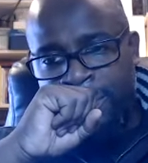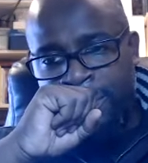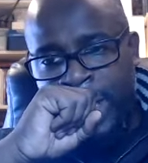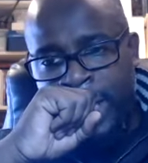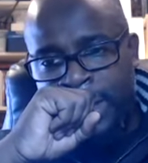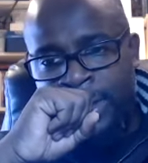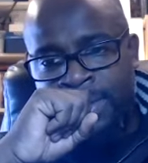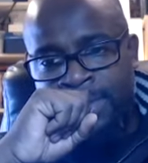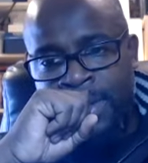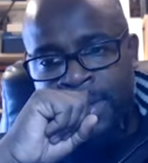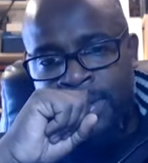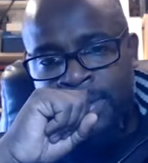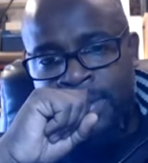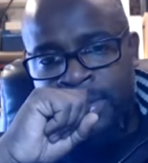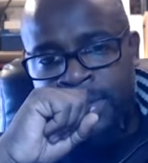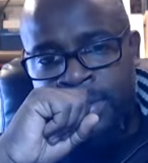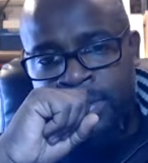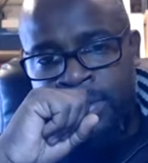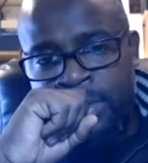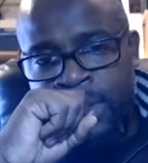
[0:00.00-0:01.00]
as a means
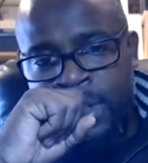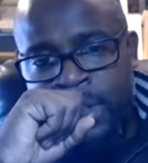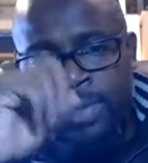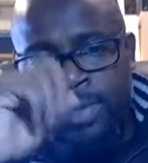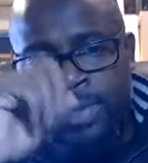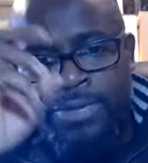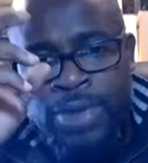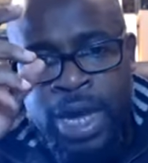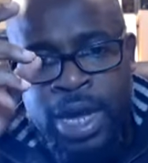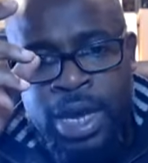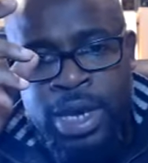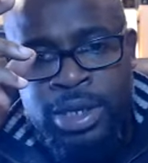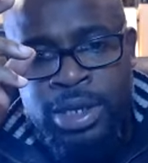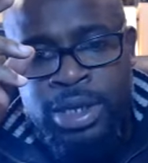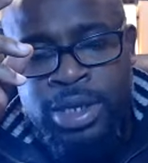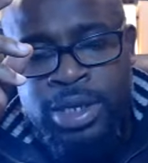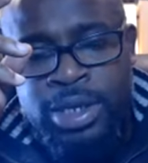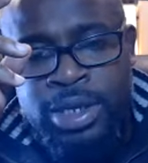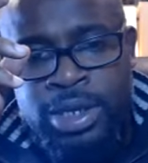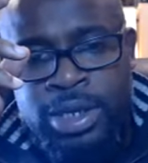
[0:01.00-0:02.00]
to evade,
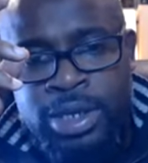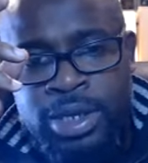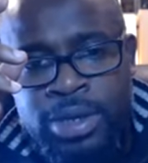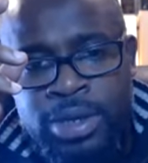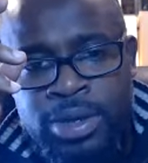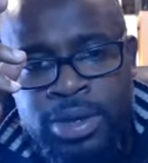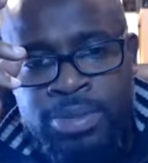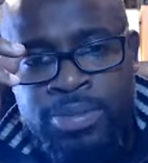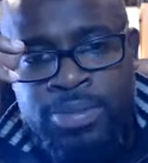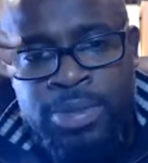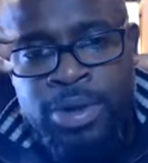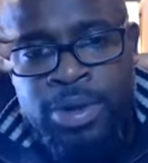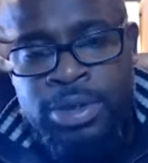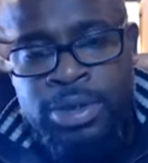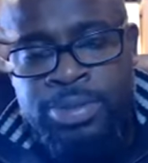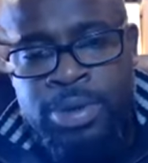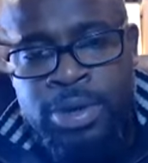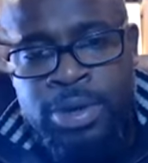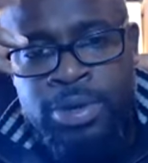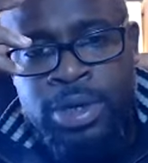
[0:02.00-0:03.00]

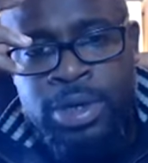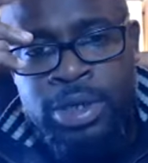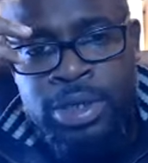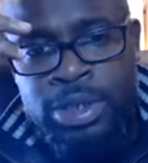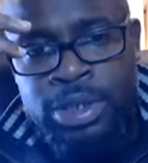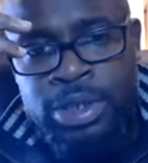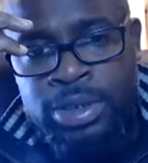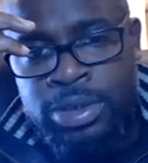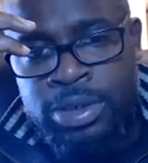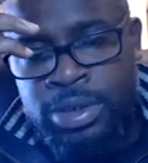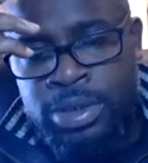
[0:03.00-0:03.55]
postpone, or just